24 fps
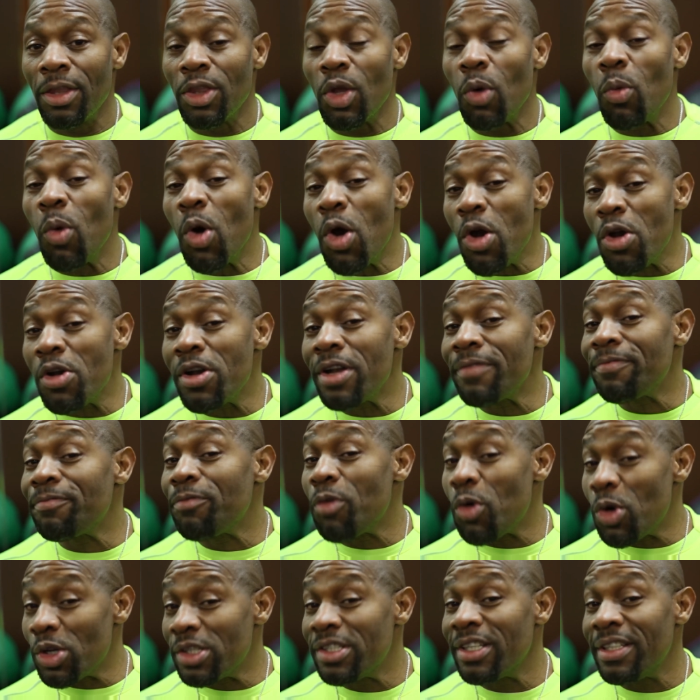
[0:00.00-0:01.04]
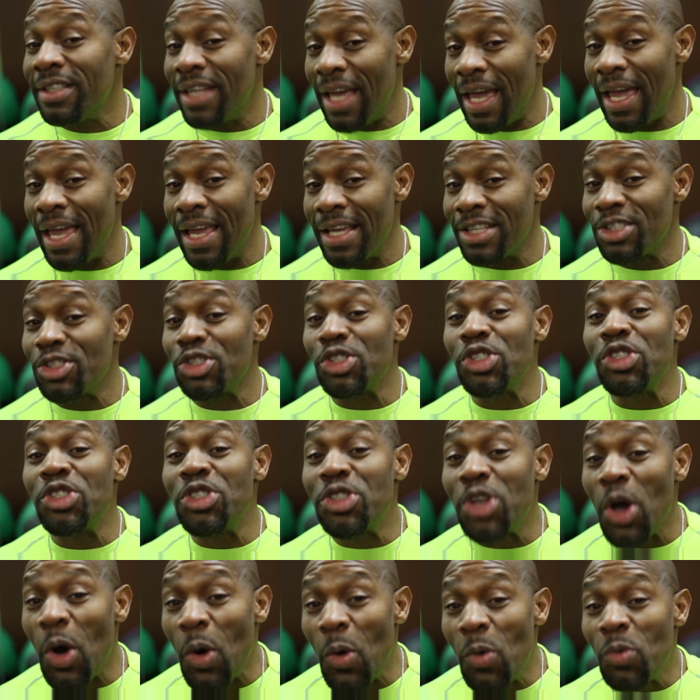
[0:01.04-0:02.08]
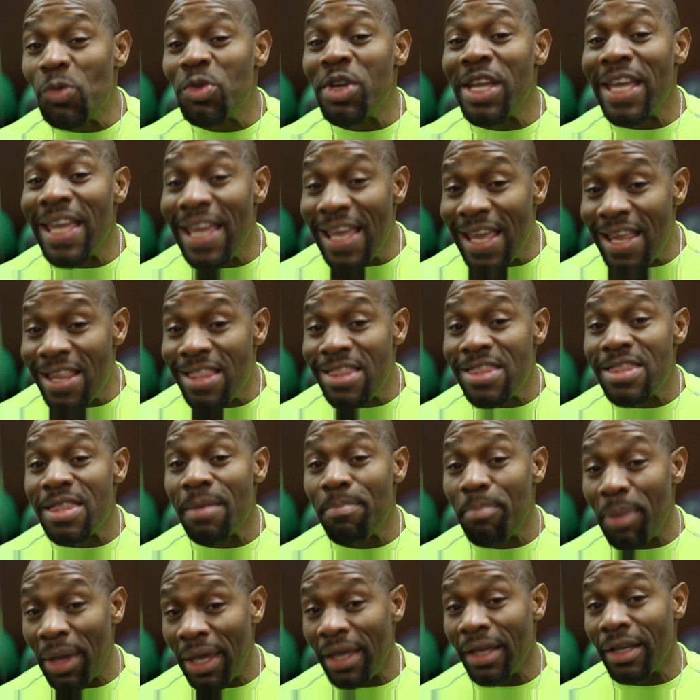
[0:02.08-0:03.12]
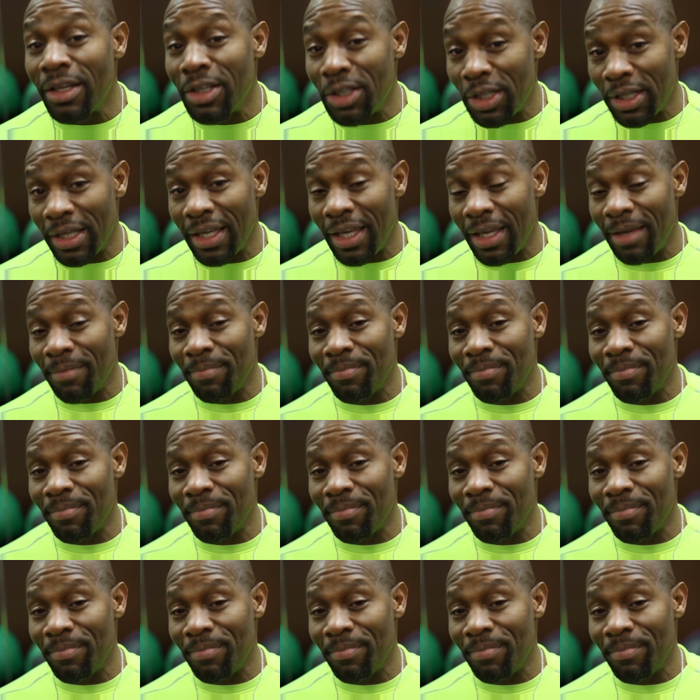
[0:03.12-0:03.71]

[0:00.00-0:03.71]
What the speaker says: The word for today is don't eat the pink cookie.